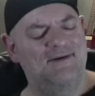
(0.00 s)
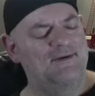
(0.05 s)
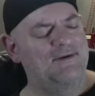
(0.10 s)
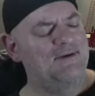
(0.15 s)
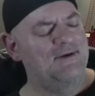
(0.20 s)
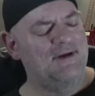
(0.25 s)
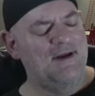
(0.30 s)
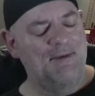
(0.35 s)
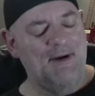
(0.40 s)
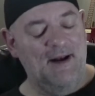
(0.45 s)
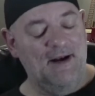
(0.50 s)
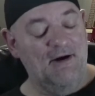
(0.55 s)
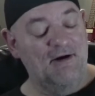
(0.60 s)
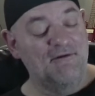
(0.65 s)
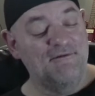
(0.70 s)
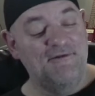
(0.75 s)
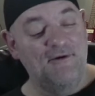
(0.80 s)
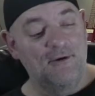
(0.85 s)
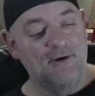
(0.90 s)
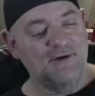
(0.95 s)
come on,
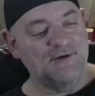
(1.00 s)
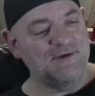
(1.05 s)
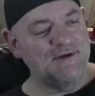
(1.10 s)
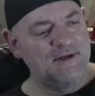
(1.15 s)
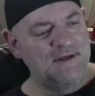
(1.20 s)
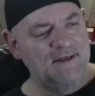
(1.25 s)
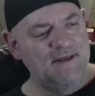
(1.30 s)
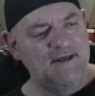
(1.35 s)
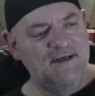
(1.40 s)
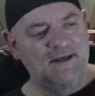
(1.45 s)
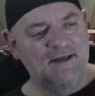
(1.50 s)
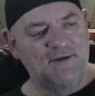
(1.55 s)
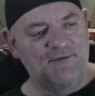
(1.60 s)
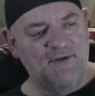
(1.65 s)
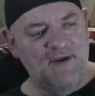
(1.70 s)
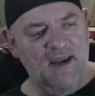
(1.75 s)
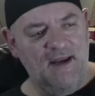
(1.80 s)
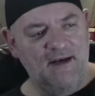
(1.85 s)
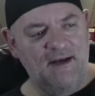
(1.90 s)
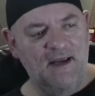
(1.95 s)
Aaron, focus. Get
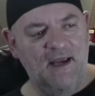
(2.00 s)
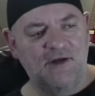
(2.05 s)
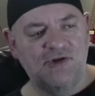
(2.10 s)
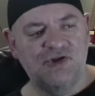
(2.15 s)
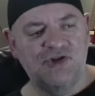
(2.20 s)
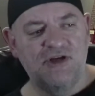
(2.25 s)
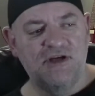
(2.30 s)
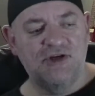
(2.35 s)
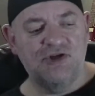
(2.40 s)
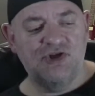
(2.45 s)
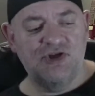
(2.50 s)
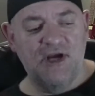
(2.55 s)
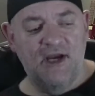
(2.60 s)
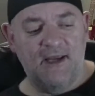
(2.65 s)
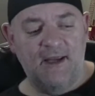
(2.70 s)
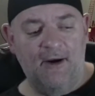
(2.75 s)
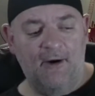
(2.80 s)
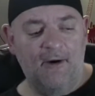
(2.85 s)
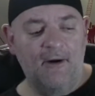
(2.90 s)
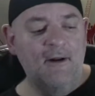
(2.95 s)
the ADHD in check
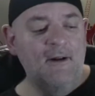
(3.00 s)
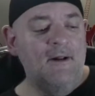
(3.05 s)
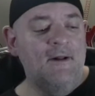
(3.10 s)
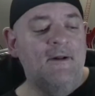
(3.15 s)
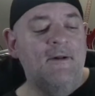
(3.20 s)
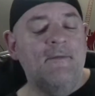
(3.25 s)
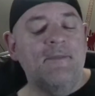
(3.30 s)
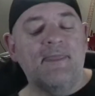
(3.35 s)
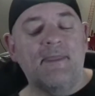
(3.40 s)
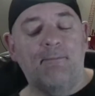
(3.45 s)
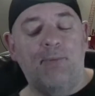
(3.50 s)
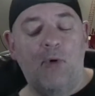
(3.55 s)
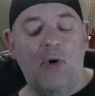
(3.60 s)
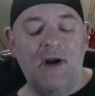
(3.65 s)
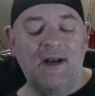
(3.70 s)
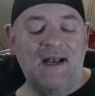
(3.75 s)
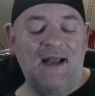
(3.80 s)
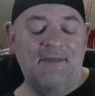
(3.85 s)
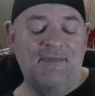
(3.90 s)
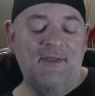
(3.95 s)
here.
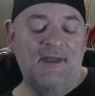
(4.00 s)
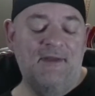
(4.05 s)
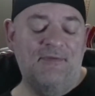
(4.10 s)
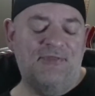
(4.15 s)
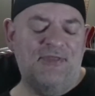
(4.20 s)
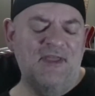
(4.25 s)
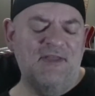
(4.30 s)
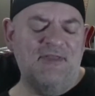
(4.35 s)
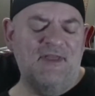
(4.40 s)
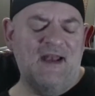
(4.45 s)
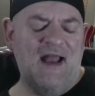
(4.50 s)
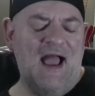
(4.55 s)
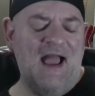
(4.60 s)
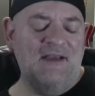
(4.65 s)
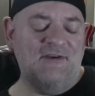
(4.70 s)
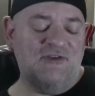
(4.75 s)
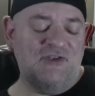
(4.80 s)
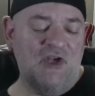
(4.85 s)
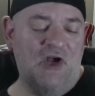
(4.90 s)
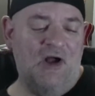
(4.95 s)
The thing that I
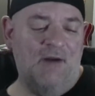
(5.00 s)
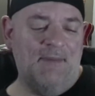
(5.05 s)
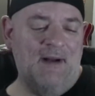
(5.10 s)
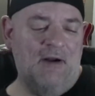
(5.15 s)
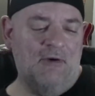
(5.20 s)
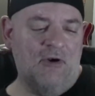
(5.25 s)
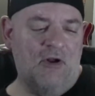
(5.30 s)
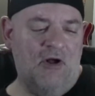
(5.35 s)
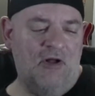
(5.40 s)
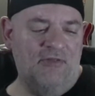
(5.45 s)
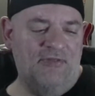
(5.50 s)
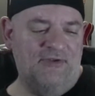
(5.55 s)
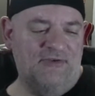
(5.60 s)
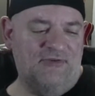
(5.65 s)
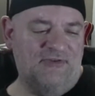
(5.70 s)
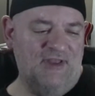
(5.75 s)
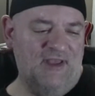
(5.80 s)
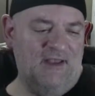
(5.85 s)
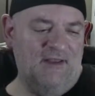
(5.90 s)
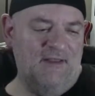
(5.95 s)
saw about all this
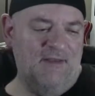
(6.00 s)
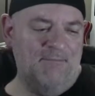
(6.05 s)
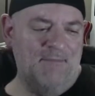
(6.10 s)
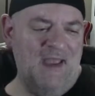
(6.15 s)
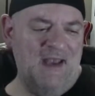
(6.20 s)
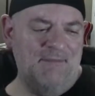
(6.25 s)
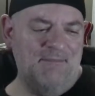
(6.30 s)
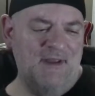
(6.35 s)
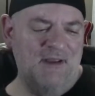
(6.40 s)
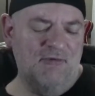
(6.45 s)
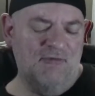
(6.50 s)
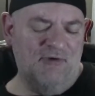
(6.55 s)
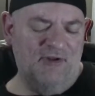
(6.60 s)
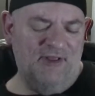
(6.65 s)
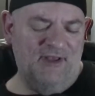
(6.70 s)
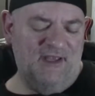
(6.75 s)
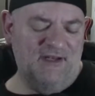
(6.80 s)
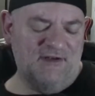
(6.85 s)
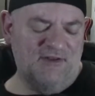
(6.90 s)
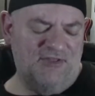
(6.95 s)
thing, it made me
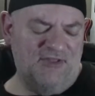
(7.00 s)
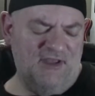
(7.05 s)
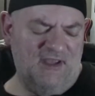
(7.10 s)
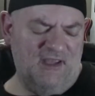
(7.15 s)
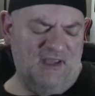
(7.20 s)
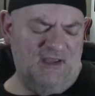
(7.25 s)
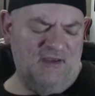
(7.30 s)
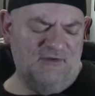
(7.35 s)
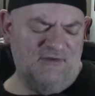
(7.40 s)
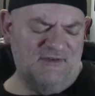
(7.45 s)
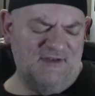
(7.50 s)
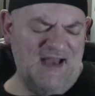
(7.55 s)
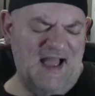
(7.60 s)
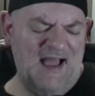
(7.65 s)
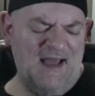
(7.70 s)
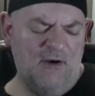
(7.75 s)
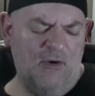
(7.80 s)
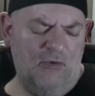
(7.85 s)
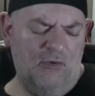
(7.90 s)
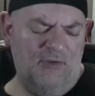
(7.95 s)
really get to thinking, is
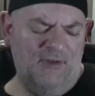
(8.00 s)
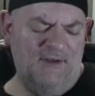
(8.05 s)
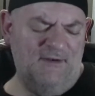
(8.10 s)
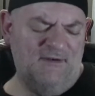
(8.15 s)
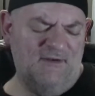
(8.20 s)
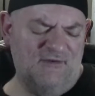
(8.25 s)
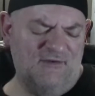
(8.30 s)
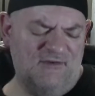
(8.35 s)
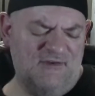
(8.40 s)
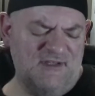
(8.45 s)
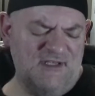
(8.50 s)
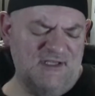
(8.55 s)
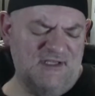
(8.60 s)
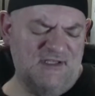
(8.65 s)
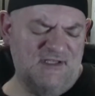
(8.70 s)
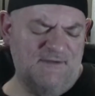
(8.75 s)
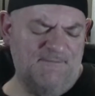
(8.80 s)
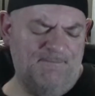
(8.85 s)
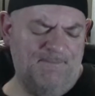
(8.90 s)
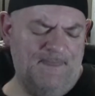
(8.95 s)
not only does
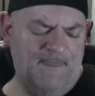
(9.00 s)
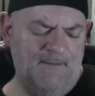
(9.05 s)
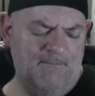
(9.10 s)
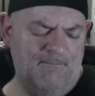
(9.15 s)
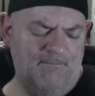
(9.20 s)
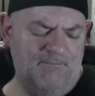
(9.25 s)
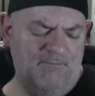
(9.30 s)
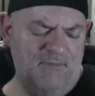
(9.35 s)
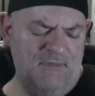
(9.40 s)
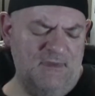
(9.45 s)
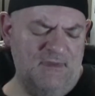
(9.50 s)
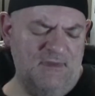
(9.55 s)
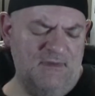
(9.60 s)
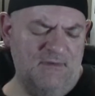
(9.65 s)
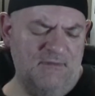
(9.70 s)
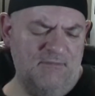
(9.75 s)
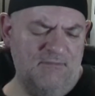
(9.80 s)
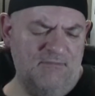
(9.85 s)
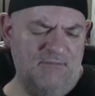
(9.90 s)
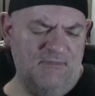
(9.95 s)
the
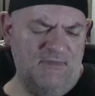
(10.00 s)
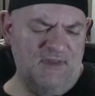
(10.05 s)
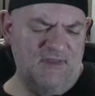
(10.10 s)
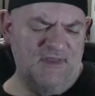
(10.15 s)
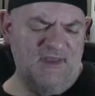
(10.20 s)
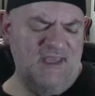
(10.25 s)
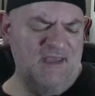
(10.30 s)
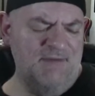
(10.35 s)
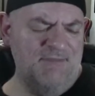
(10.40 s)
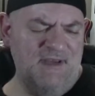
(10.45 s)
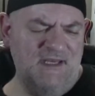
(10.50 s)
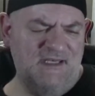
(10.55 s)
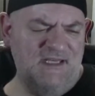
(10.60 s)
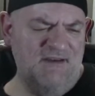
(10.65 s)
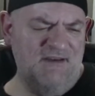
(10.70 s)
EBT